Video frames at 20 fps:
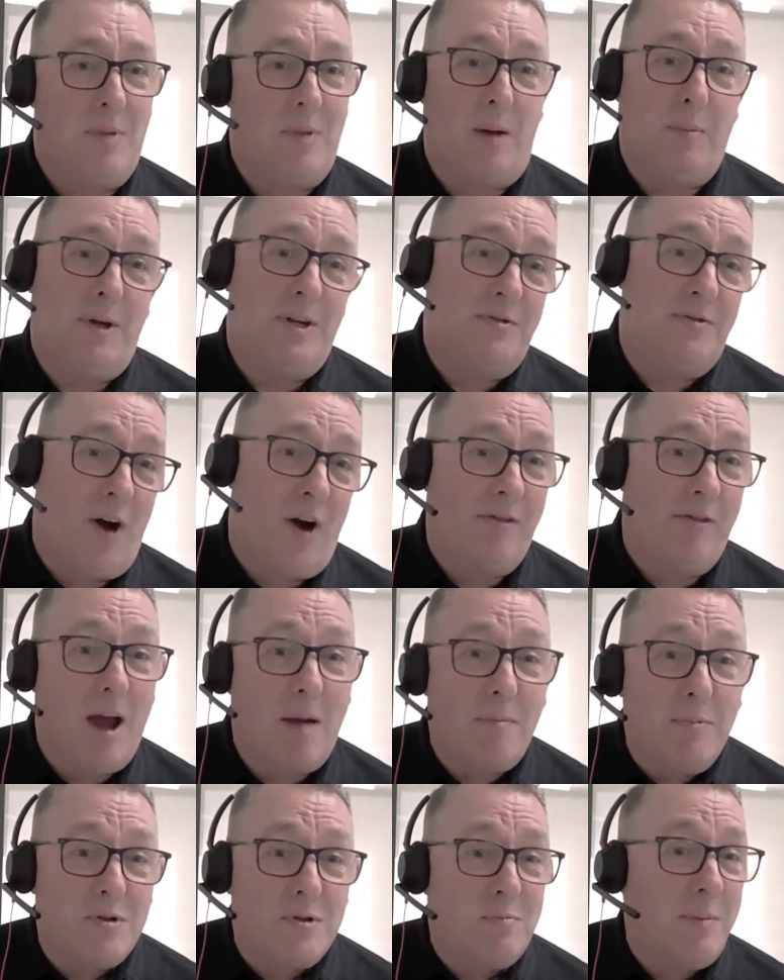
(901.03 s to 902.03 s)
Maybe it's five
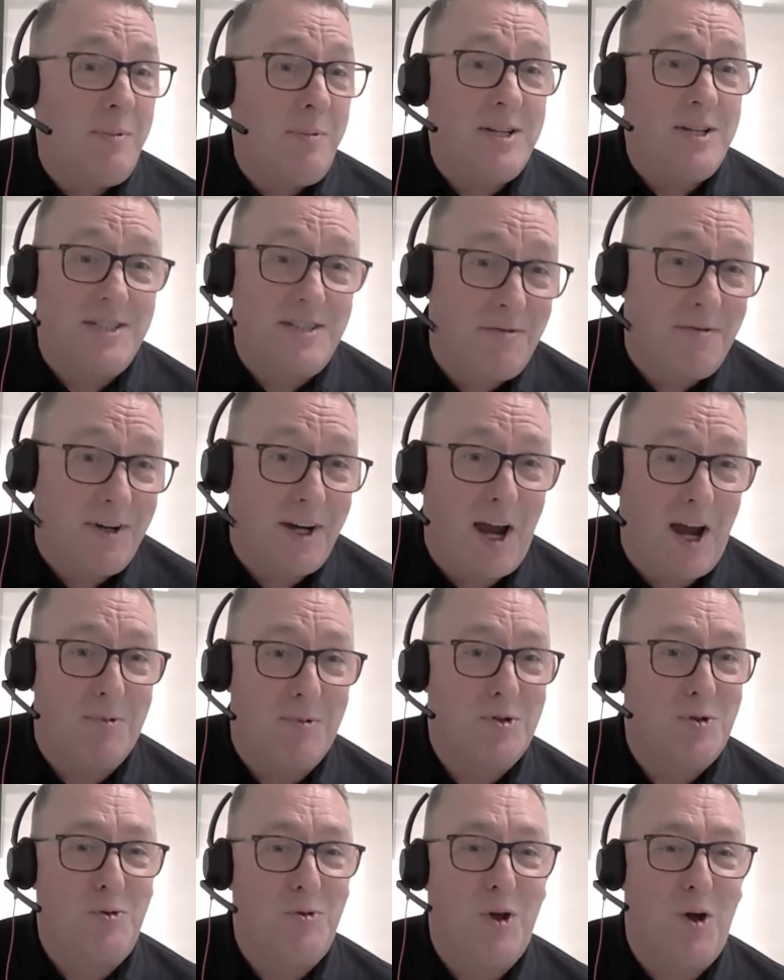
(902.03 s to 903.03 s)
cameras, maybe it's seven
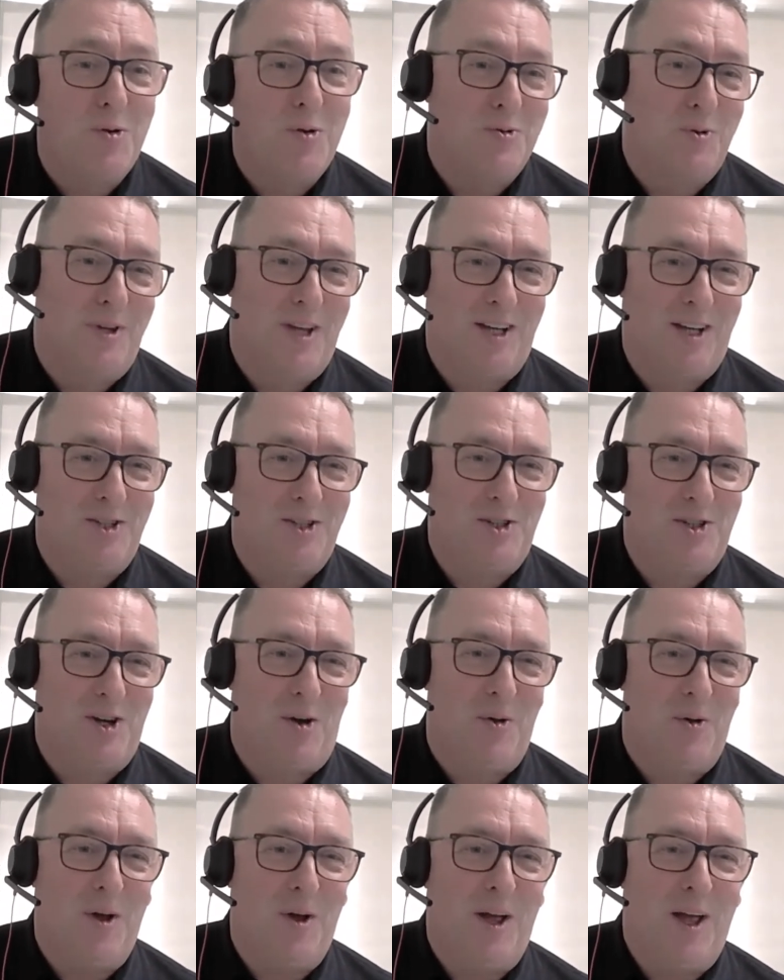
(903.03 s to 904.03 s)
cameras. Who knows what they're going to
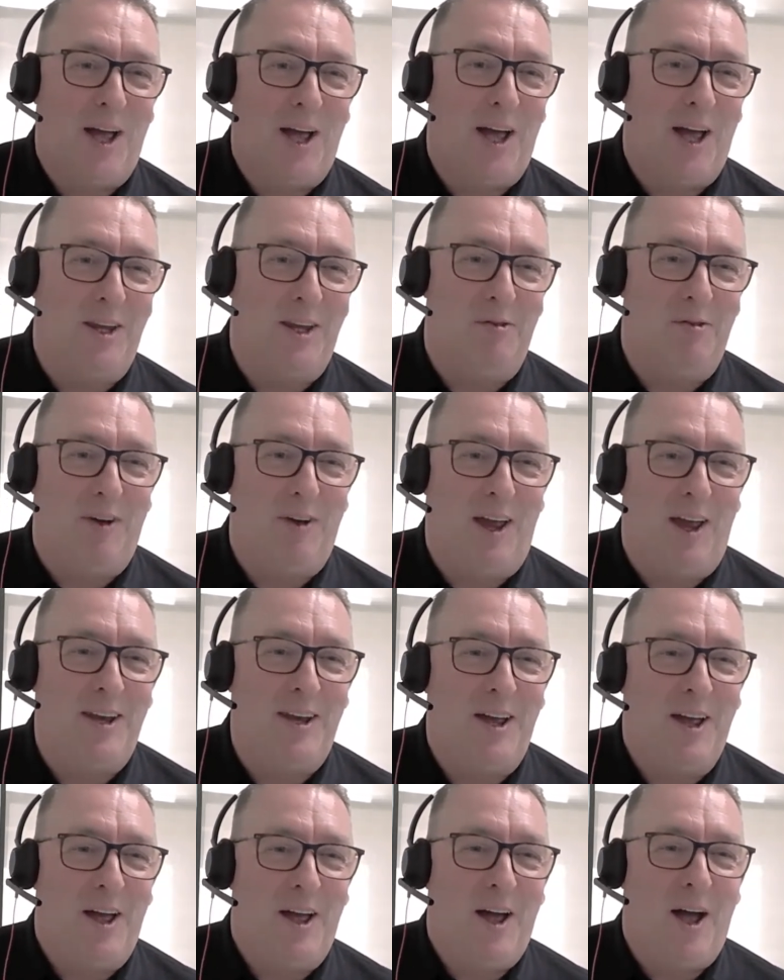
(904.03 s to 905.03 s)
show at the
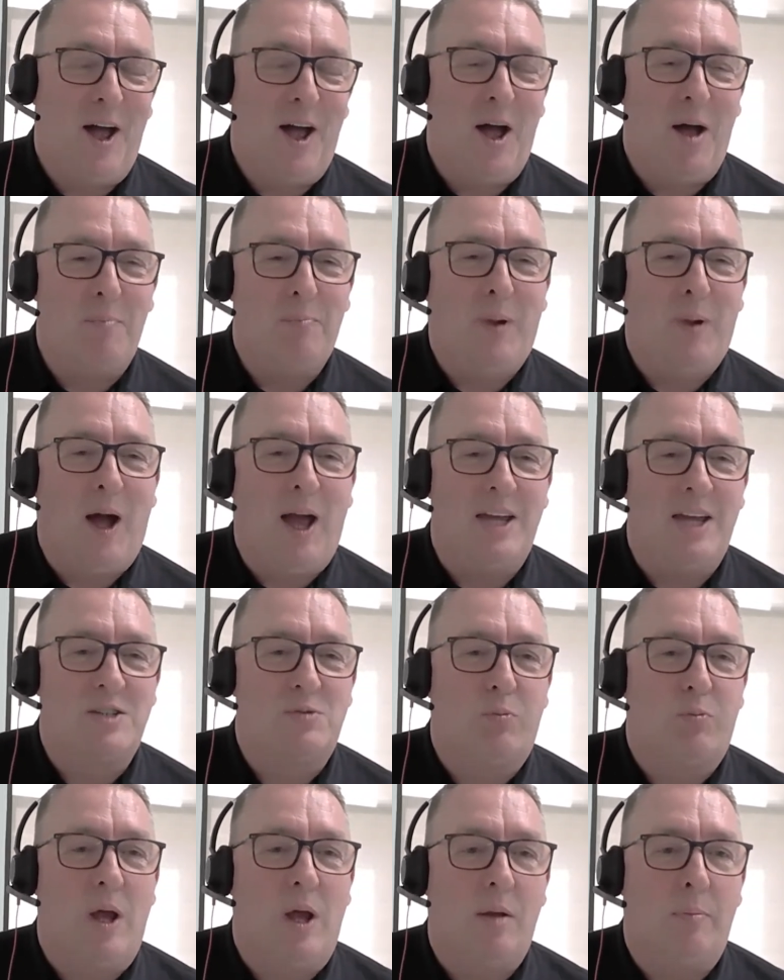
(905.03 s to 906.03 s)
event? Um, but
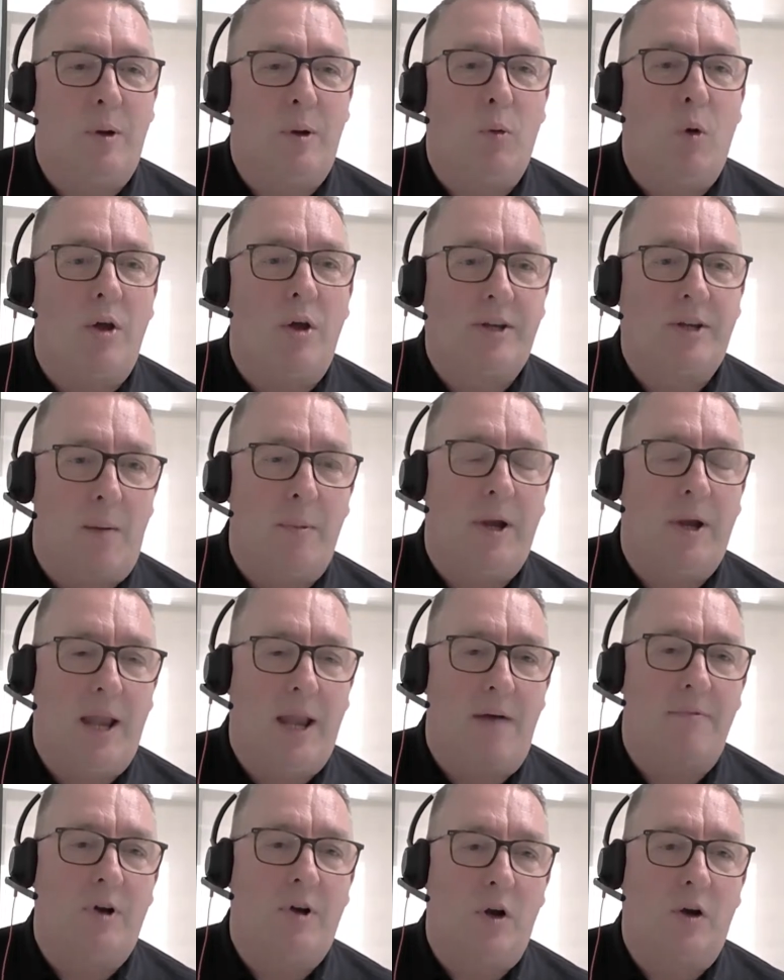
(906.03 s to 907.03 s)
it's it'll be worth coming
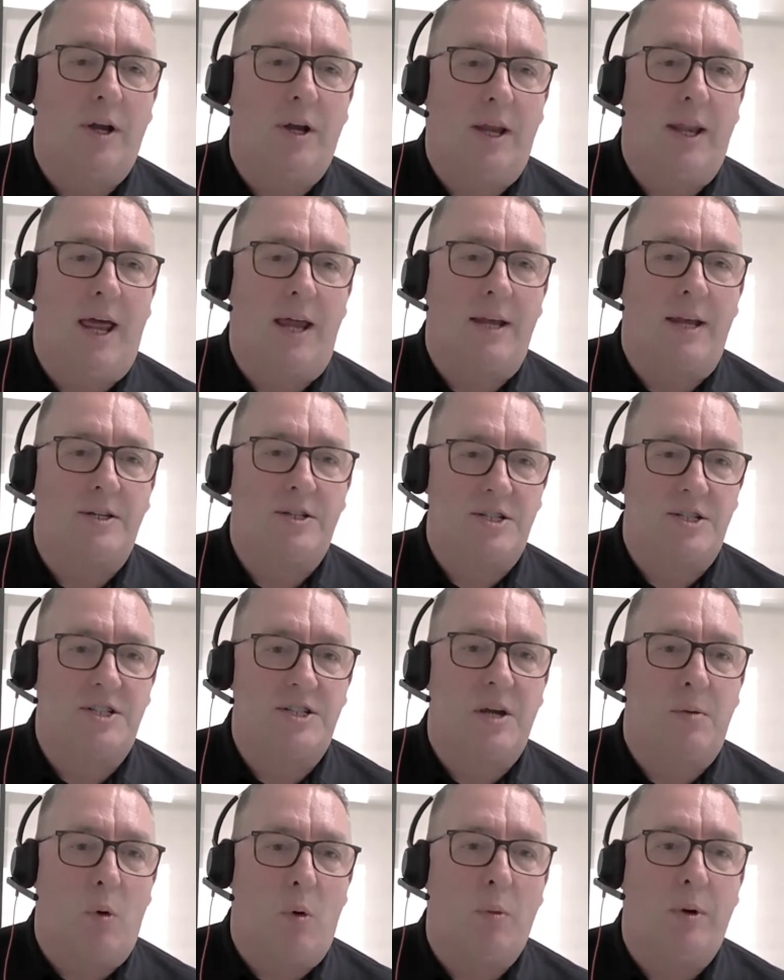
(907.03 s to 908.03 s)
and having a look at it then, just
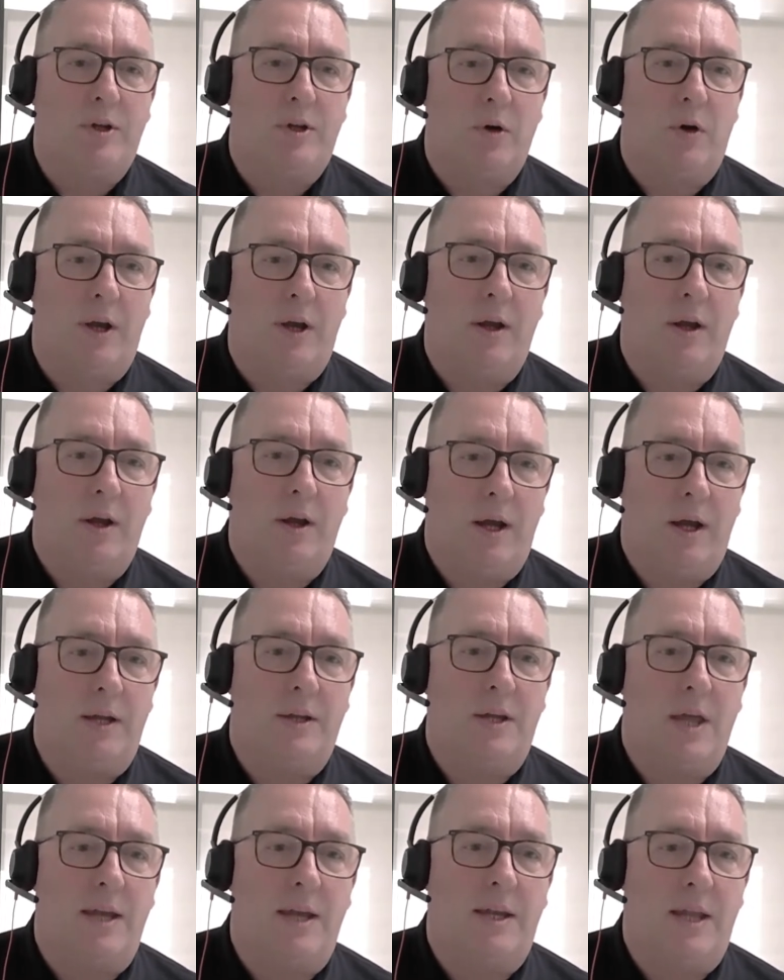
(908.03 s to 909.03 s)
seeing what we're doing
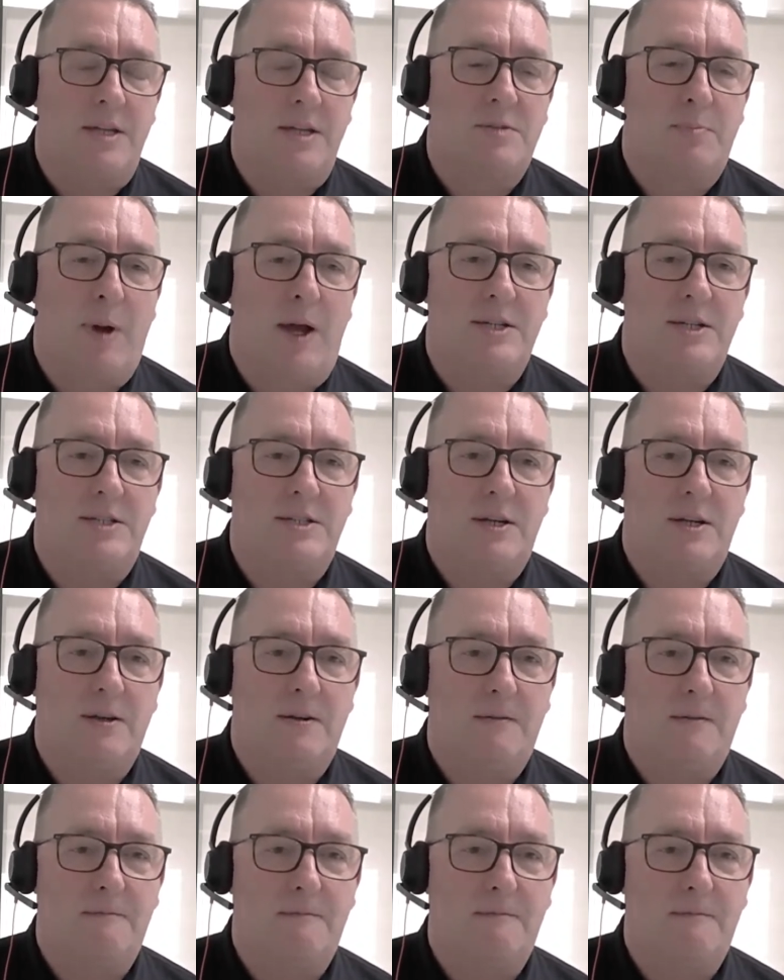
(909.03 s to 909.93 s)
in in that space.